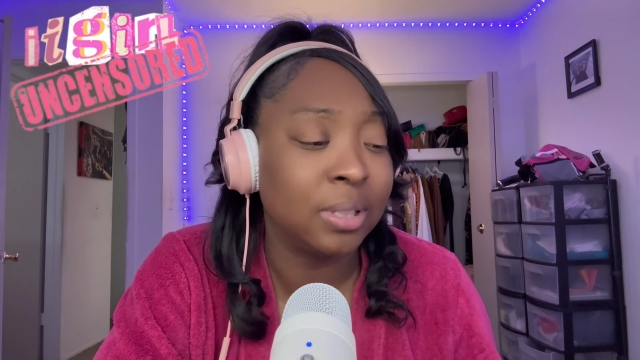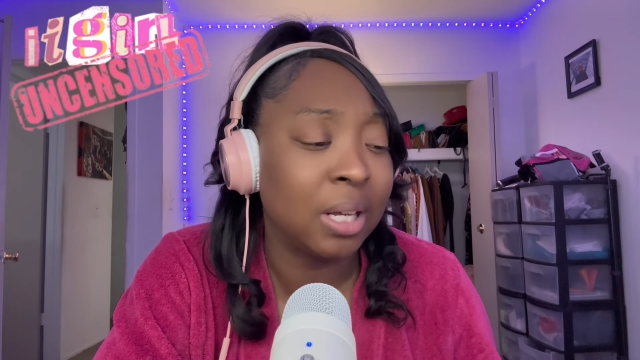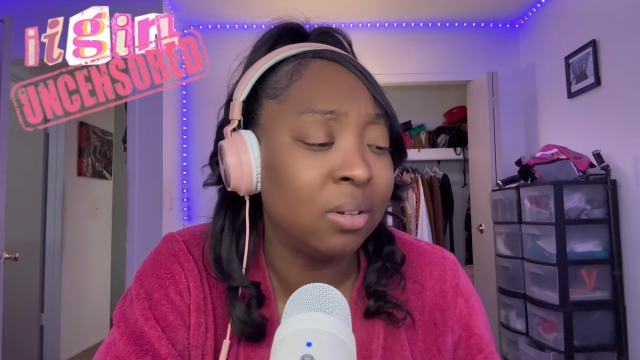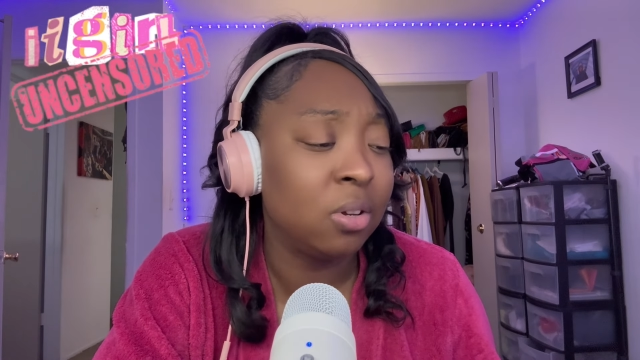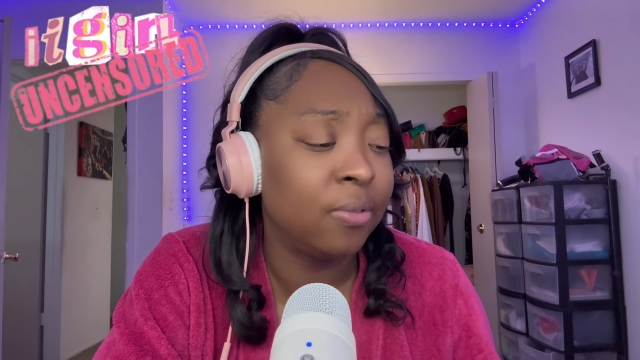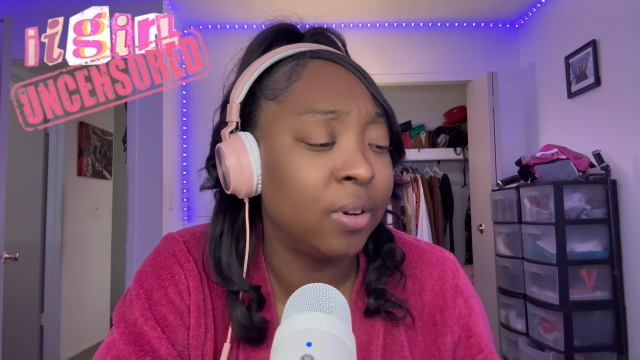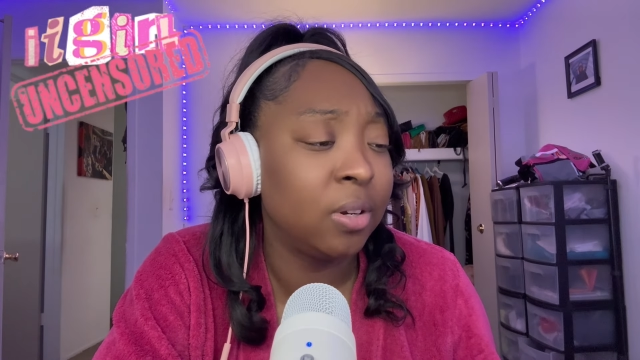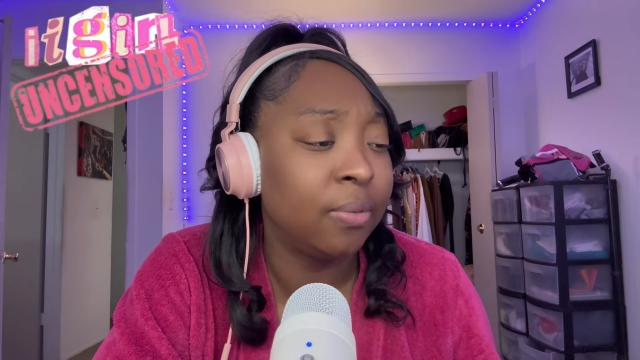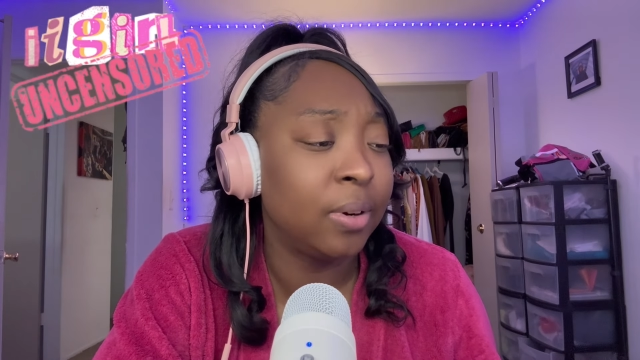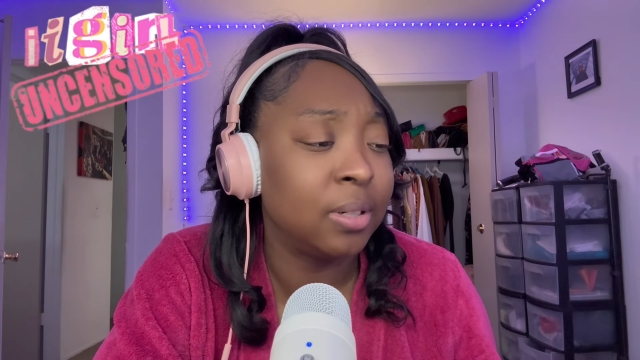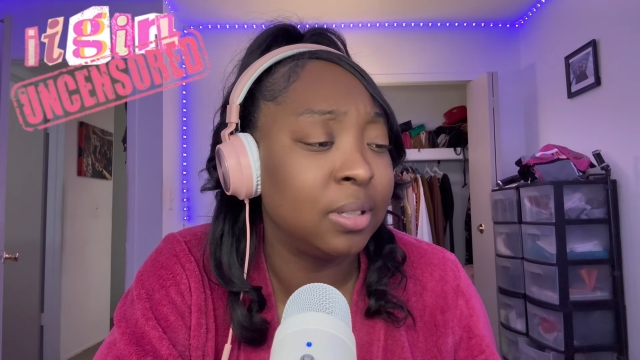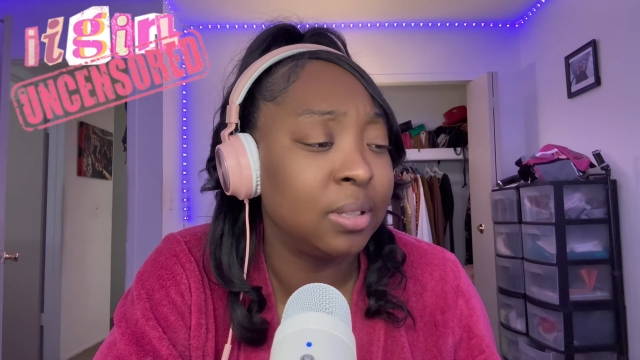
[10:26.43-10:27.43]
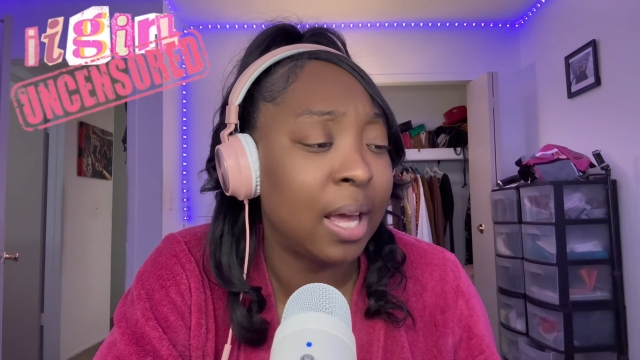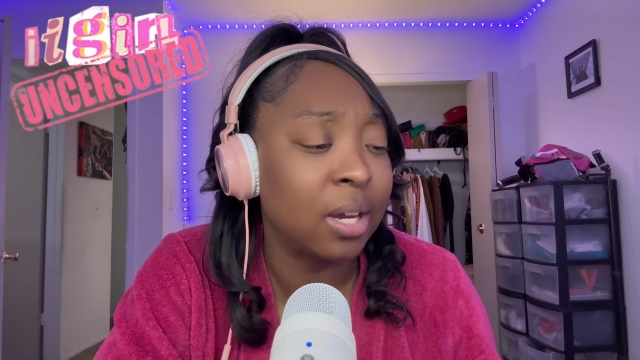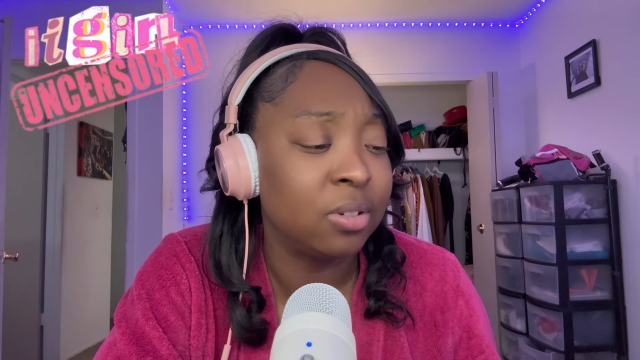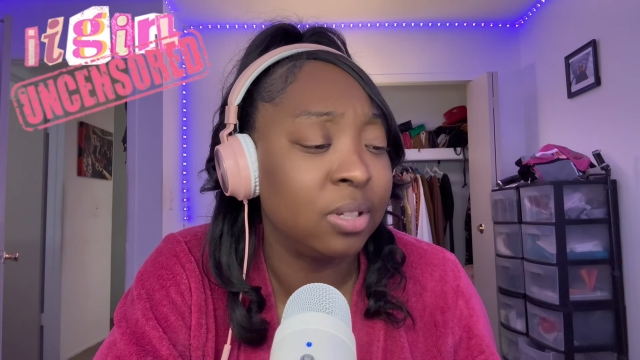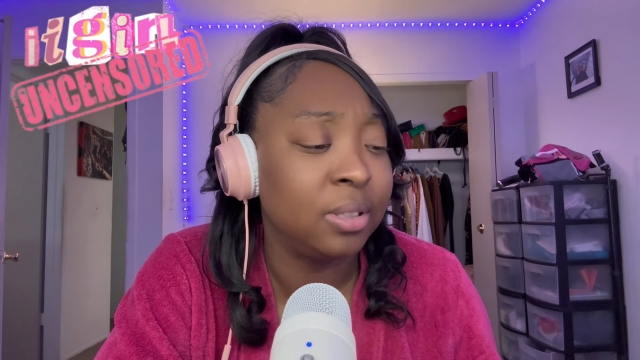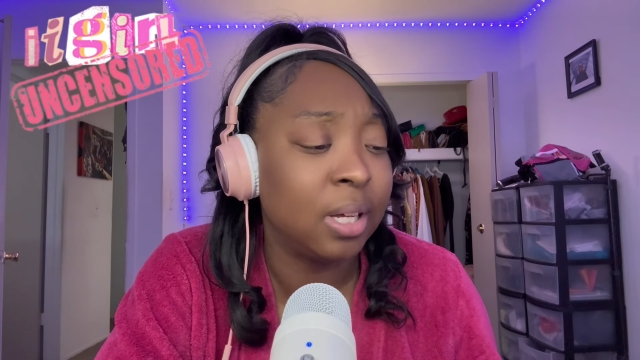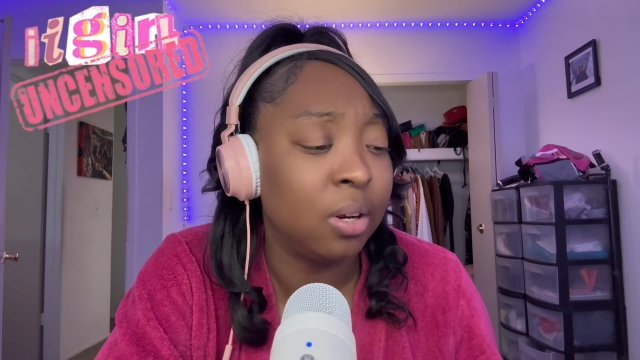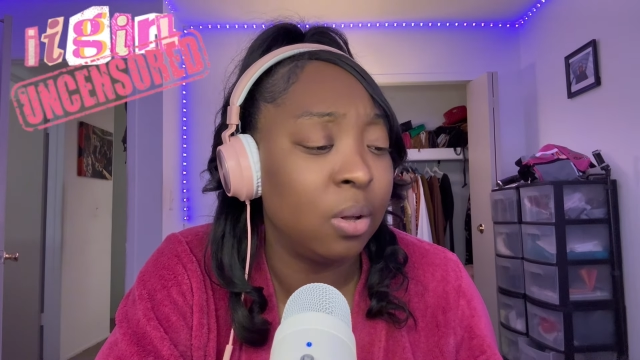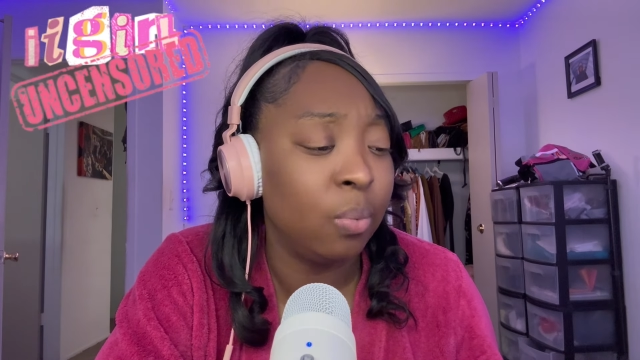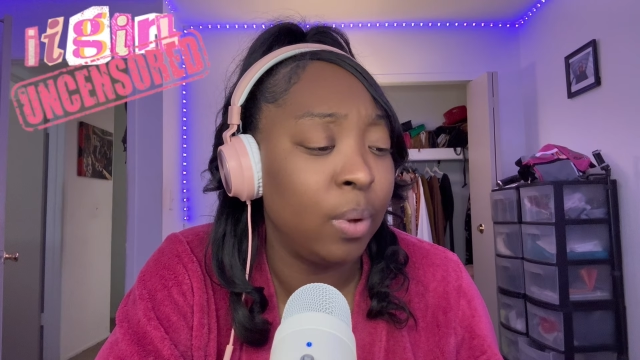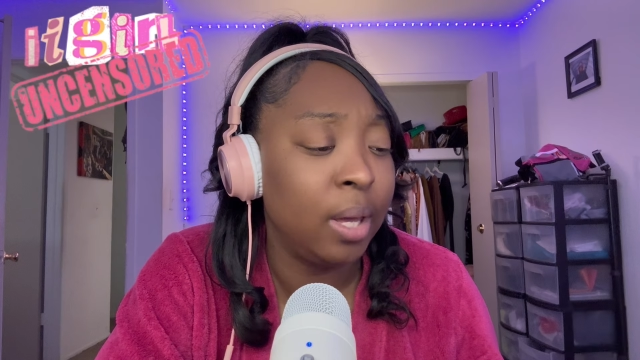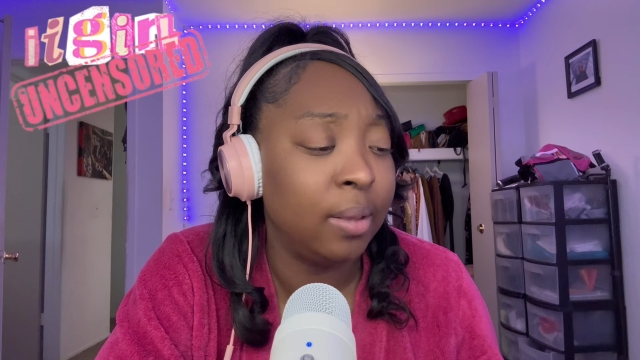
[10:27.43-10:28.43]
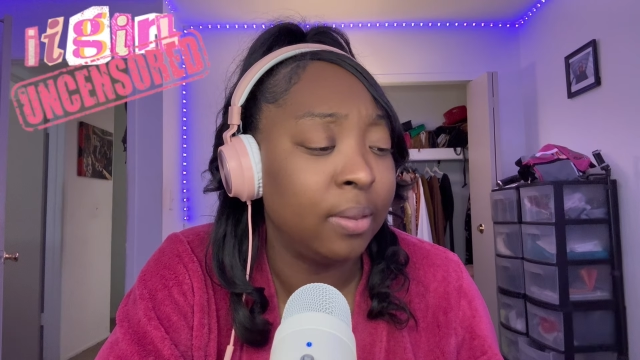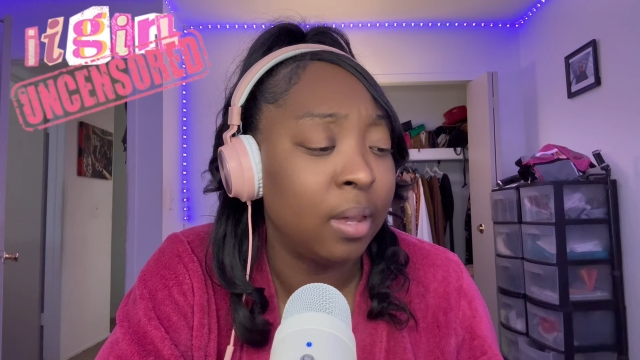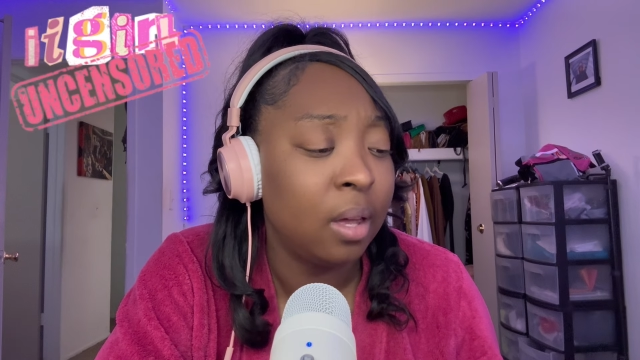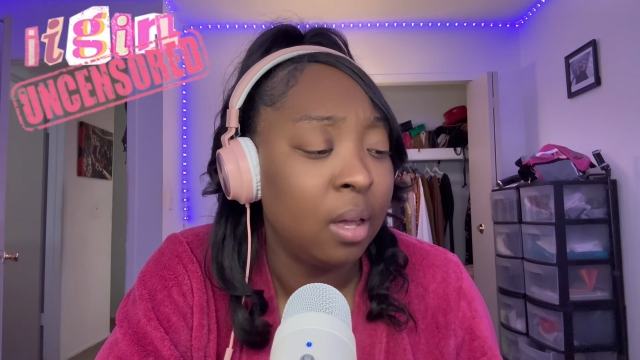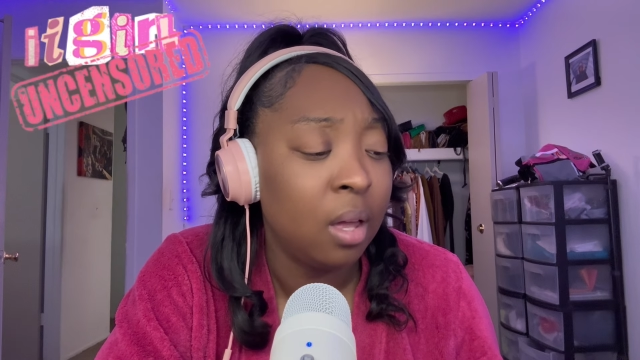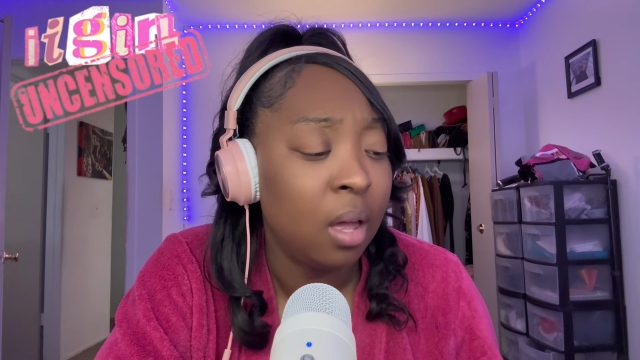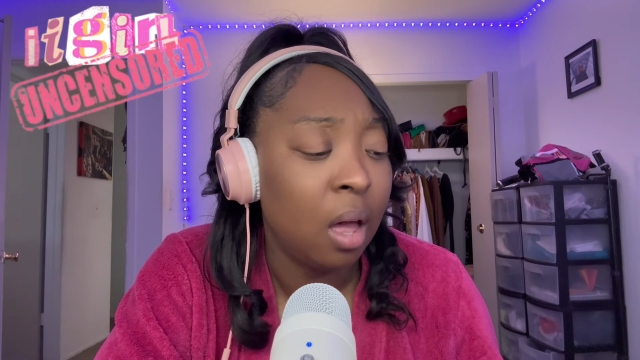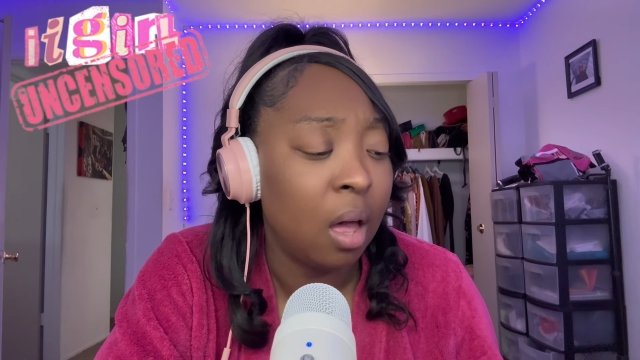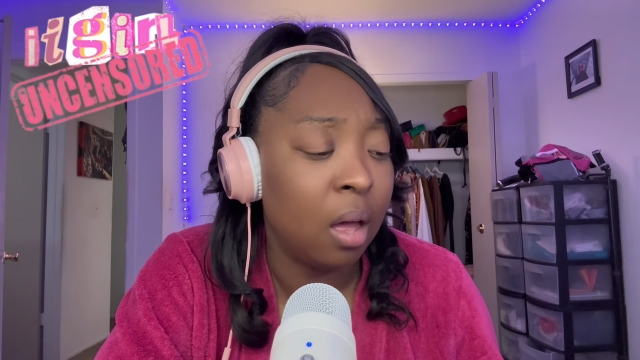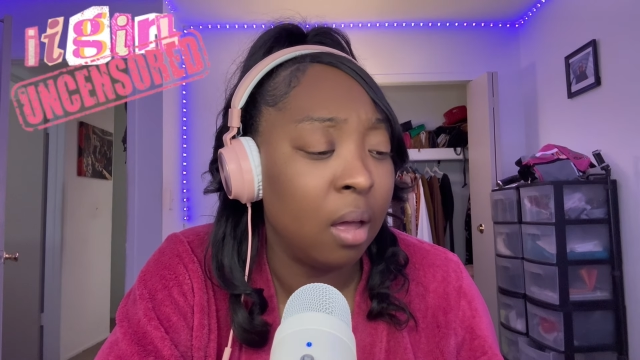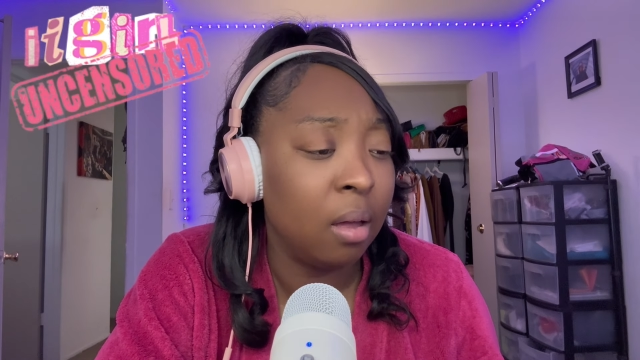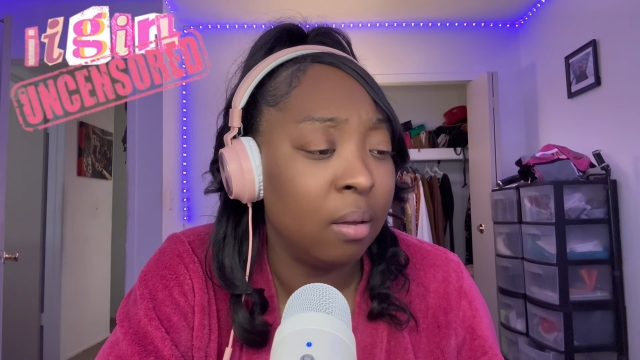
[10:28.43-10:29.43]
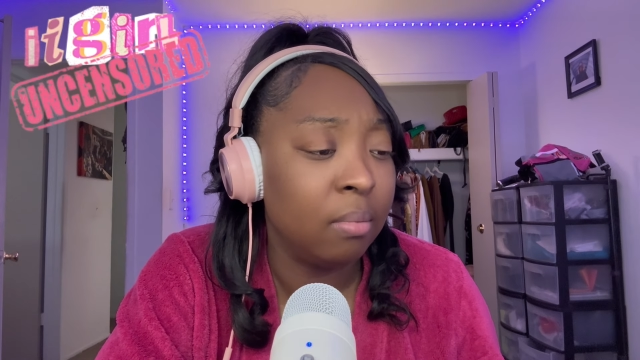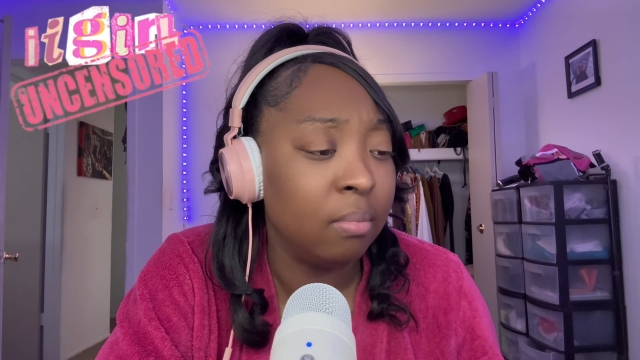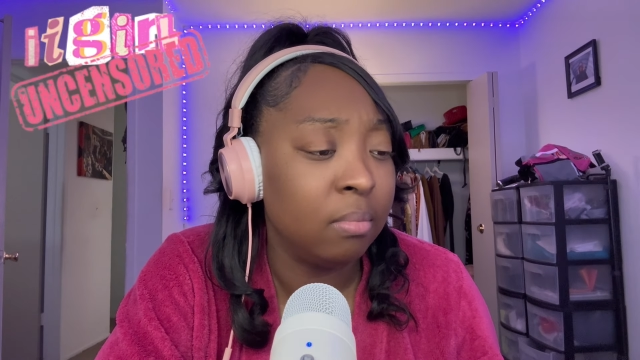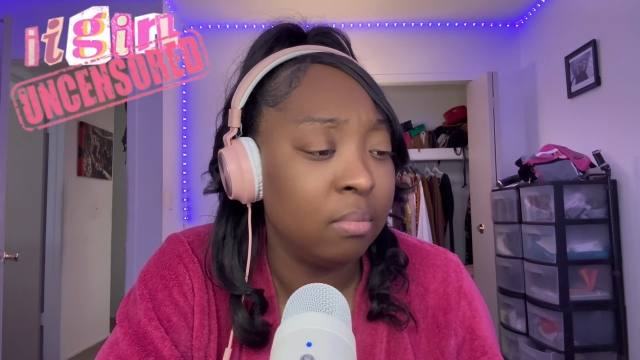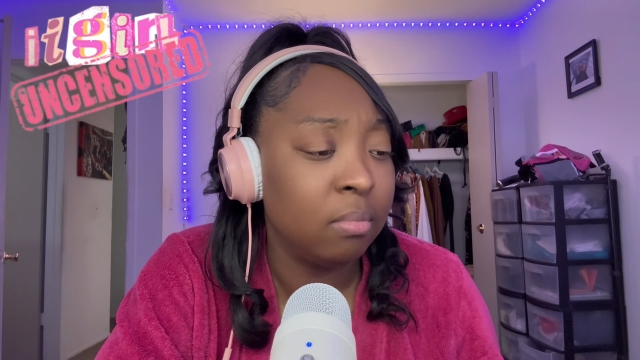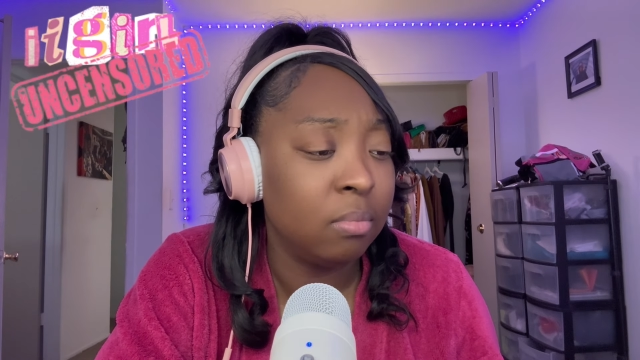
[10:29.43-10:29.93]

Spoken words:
I don't know if her divorce is actually settled with Ben